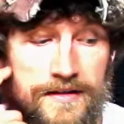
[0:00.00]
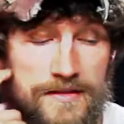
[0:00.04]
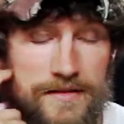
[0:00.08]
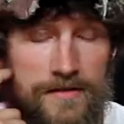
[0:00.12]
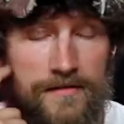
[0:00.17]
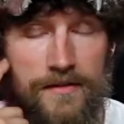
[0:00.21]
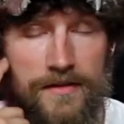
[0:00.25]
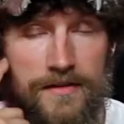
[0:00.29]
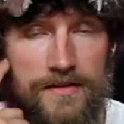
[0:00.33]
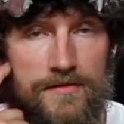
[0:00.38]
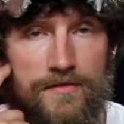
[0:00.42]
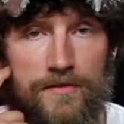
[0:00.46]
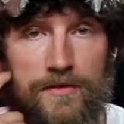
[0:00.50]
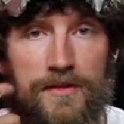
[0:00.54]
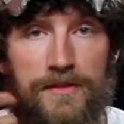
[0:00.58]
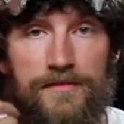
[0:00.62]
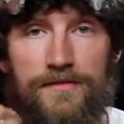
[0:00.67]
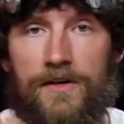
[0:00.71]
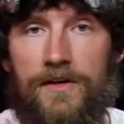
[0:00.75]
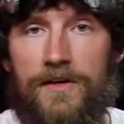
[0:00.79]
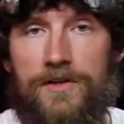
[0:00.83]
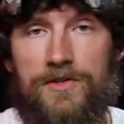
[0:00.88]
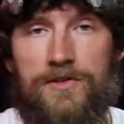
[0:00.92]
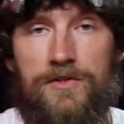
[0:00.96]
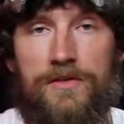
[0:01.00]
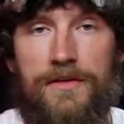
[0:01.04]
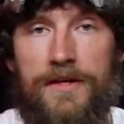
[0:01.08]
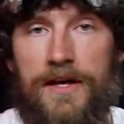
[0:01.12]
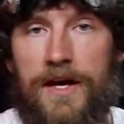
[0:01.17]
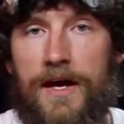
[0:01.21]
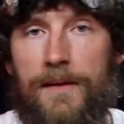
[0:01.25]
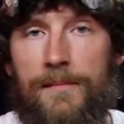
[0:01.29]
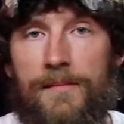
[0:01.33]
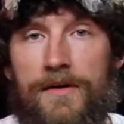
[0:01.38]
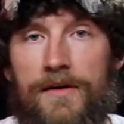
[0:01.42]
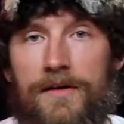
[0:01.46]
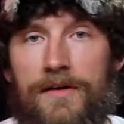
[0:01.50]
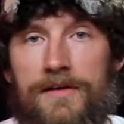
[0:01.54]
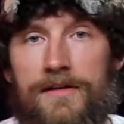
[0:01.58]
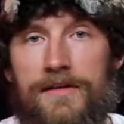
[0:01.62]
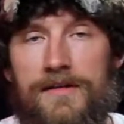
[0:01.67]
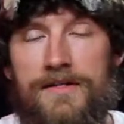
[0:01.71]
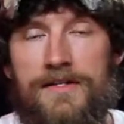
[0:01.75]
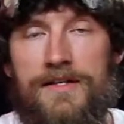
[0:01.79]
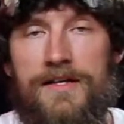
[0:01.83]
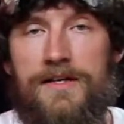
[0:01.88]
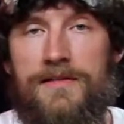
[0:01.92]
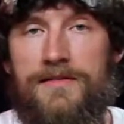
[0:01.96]
It's a, it's a really functional camera,
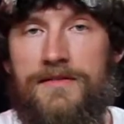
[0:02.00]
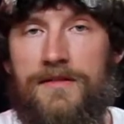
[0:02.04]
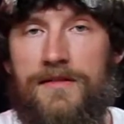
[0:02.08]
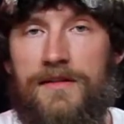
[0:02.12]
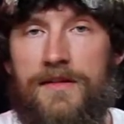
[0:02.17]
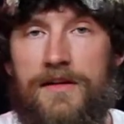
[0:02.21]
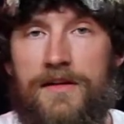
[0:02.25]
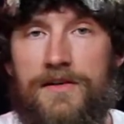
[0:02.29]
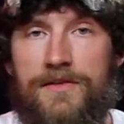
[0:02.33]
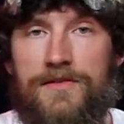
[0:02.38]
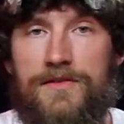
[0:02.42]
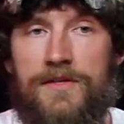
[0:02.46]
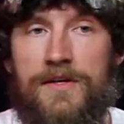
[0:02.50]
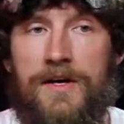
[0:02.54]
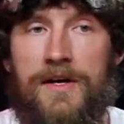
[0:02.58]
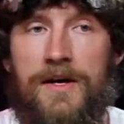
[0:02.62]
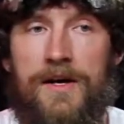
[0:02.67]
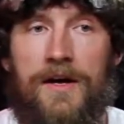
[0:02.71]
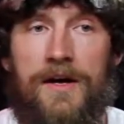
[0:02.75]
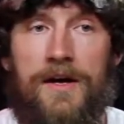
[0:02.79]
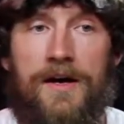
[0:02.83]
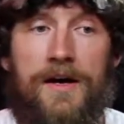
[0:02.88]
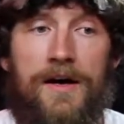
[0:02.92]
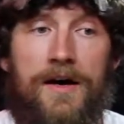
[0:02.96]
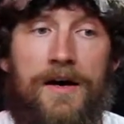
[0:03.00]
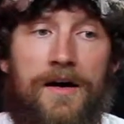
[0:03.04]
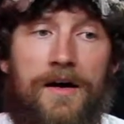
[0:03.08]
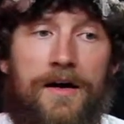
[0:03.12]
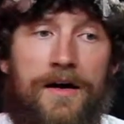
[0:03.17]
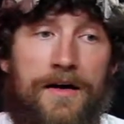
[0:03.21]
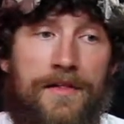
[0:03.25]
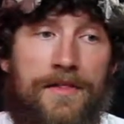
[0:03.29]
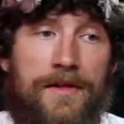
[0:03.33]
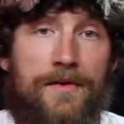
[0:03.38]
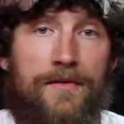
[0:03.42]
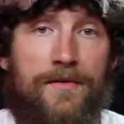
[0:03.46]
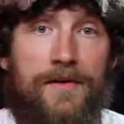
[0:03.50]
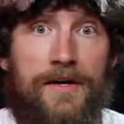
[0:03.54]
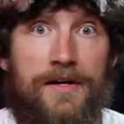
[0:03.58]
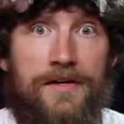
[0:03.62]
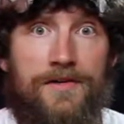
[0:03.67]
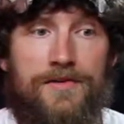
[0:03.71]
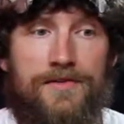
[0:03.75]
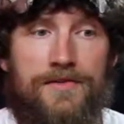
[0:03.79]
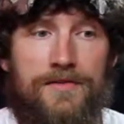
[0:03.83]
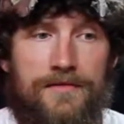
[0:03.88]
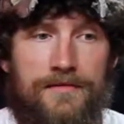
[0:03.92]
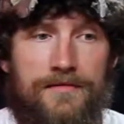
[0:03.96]
the DSLRs, uh, and they
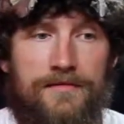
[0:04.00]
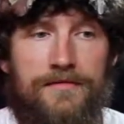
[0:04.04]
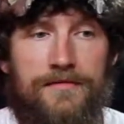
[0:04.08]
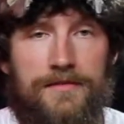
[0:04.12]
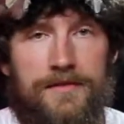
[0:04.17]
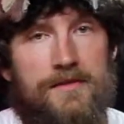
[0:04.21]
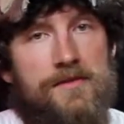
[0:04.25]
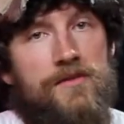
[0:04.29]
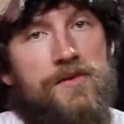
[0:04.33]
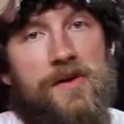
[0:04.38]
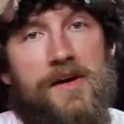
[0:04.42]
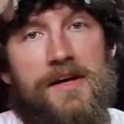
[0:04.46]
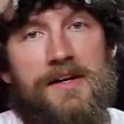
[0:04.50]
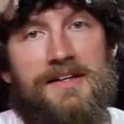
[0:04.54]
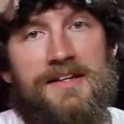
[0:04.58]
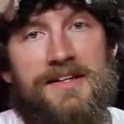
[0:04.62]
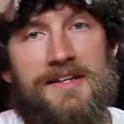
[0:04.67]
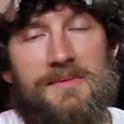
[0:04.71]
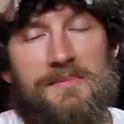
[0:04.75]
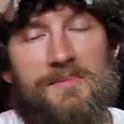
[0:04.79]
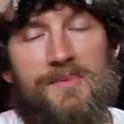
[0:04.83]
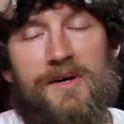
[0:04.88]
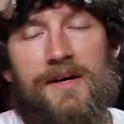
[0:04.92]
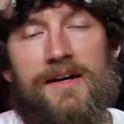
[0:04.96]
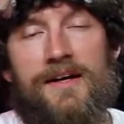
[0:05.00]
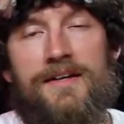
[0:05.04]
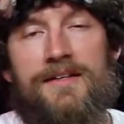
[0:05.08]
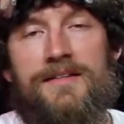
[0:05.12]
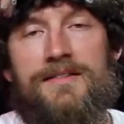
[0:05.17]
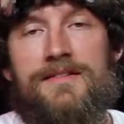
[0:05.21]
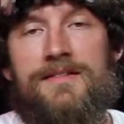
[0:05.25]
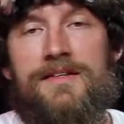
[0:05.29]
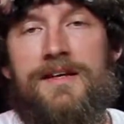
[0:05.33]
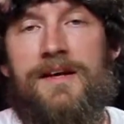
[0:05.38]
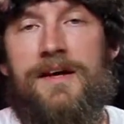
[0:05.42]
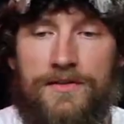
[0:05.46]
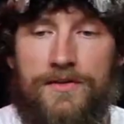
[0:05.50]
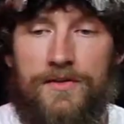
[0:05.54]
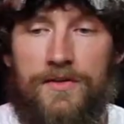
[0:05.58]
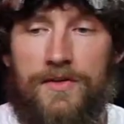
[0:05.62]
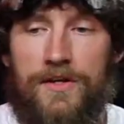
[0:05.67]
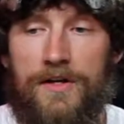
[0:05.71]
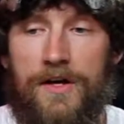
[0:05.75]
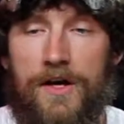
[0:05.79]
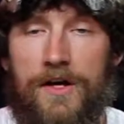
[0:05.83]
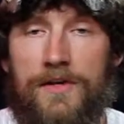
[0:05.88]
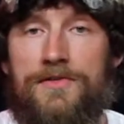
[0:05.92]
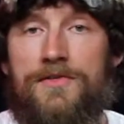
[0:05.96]
range greatly in price. You
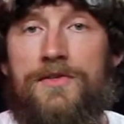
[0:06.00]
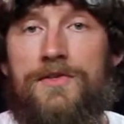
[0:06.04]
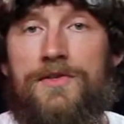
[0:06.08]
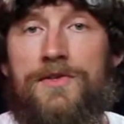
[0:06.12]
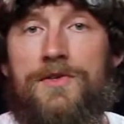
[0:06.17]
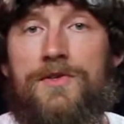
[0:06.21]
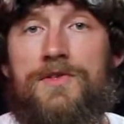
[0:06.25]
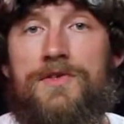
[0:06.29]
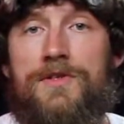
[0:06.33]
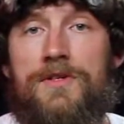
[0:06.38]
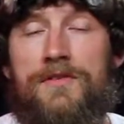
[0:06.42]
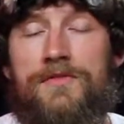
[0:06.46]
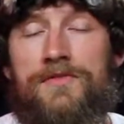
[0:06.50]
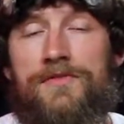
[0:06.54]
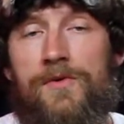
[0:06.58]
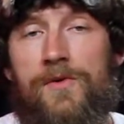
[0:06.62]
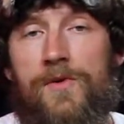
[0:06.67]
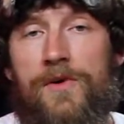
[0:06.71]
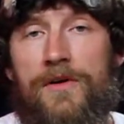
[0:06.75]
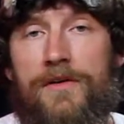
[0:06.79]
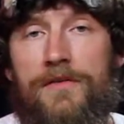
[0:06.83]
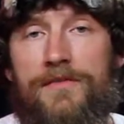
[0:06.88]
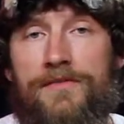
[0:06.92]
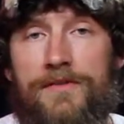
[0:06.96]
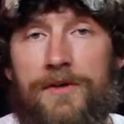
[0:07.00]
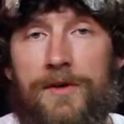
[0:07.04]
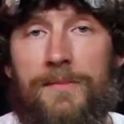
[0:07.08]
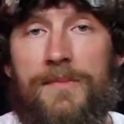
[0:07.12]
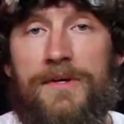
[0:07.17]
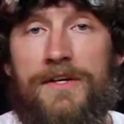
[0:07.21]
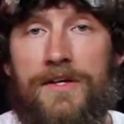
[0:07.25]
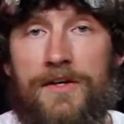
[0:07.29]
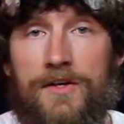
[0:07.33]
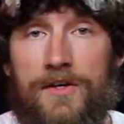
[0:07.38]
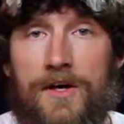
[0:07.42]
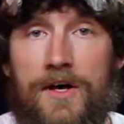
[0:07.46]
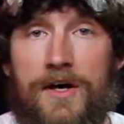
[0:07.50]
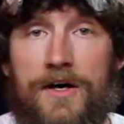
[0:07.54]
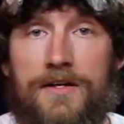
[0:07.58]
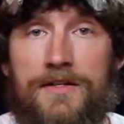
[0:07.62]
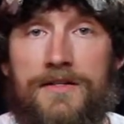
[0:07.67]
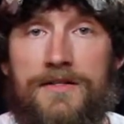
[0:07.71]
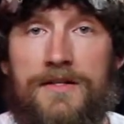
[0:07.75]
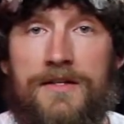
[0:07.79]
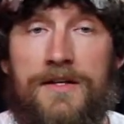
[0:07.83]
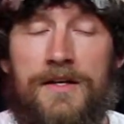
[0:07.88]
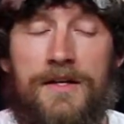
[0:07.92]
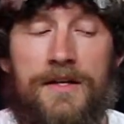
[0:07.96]
can also use it for filming your
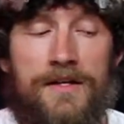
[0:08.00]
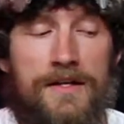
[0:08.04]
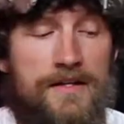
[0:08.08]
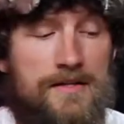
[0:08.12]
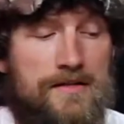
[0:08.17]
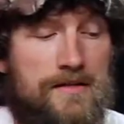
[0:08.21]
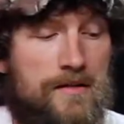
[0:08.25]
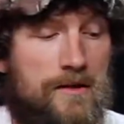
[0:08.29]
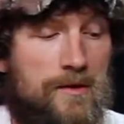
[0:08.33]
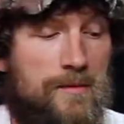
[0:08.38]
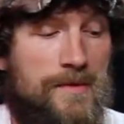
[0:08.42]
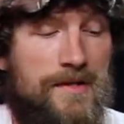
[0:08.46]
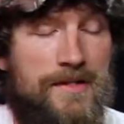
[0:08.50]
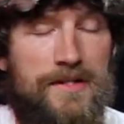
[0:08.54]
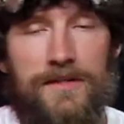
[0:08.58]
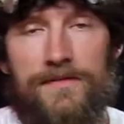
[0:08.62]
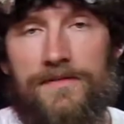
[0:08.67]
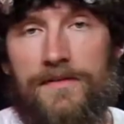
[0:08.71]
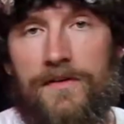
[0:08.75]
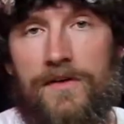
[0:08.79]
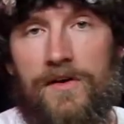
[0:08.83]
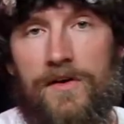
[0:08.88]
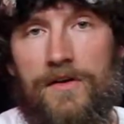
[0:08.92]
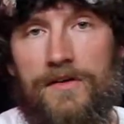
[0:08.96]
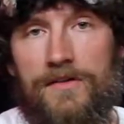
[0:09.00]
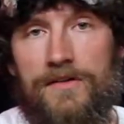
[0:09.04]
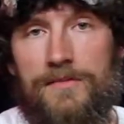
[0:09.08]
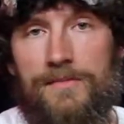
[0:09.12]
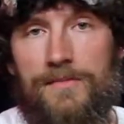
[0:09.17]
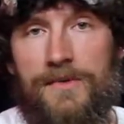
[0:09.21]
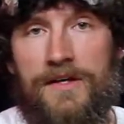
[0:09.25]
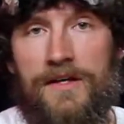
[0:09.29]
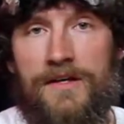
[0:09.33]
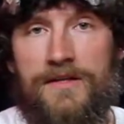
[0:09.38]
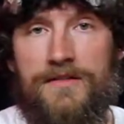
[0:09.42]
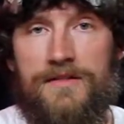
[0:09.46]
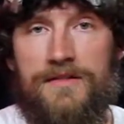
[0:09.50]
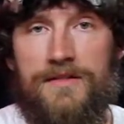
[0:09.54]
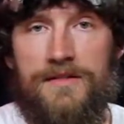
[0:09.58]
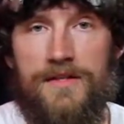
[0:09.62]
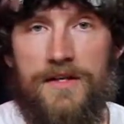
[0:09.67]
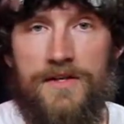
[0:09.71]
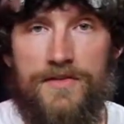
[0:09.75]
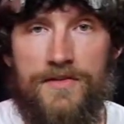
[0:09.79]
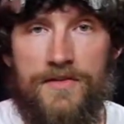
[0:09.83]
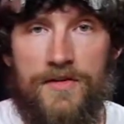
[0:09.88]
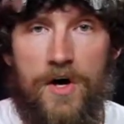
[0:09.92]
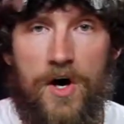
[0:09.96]
hunt. It's a little bit difficult because it
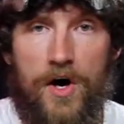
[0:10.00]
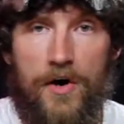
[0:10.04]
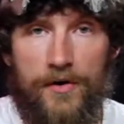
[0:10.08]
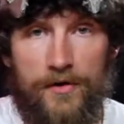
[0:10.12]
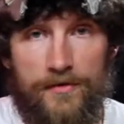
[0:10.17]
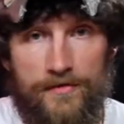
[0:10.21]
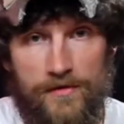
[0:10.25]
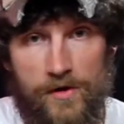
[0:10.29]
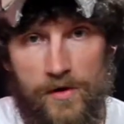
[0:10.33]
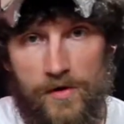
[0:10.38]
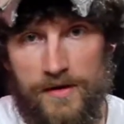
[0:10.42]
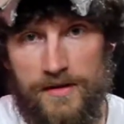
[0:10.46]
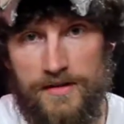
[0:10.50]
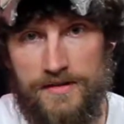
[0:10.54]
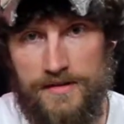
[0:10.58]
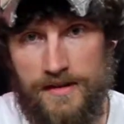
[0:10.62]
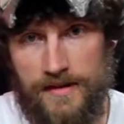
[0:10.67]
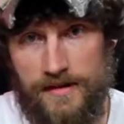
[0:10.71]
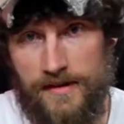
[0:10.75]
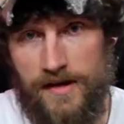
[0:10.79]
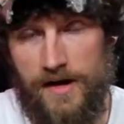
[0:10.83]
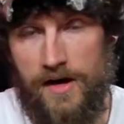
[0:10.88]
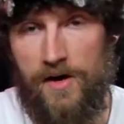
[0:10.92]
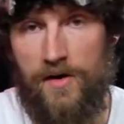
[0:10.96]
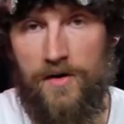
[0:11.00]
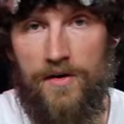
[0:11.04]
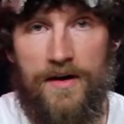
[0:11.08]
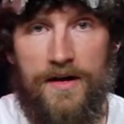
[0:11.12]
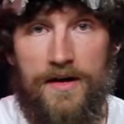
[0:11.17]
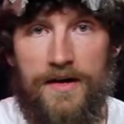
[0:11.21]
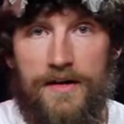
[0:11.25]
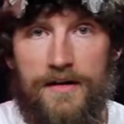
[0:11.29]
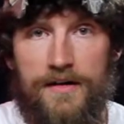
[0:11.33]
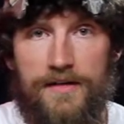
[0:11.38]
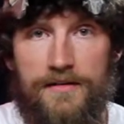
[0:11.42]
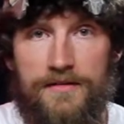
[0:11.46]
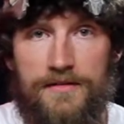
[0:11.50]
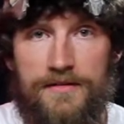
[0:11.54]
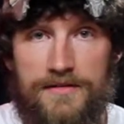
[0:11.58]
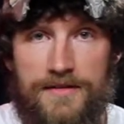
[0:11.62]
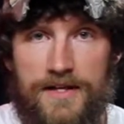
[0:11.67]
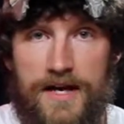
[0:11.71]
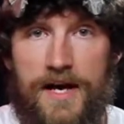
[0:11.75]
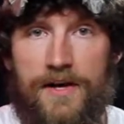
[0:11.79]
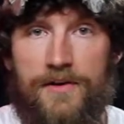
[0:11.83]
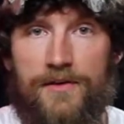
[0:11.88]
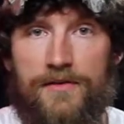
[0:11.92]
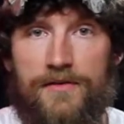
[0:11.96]
doesn't autofocus like how a
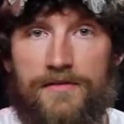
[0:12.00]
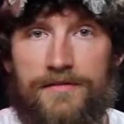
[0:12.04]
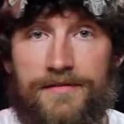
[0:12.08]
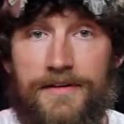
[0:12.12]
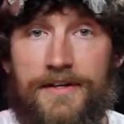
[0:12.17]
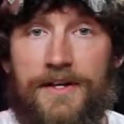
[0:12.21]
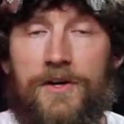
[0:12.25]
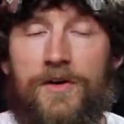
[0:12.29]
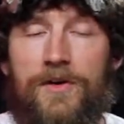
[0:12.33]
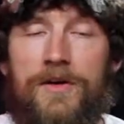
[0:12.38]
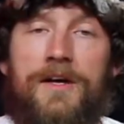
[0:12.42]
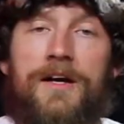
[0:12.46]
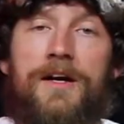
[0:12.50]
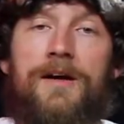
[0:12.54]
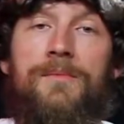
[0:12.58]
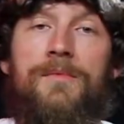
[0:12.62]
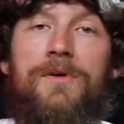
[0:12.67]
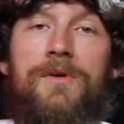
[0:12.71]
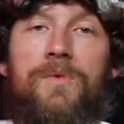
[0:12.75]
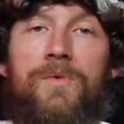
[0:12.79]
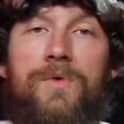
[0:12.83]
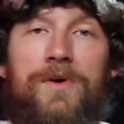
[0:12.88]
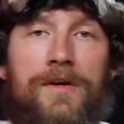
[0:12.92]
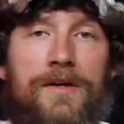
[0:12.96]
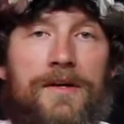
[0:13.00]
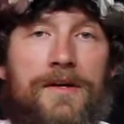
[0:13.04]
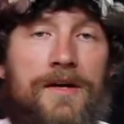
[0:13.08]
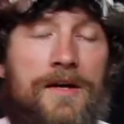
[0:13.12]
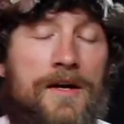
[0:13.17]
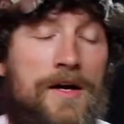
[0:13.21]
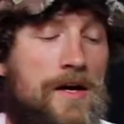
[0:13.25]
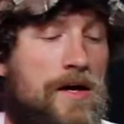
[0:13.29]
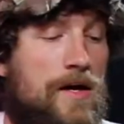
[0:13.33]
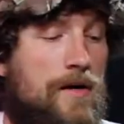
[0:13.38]
standard video camera would,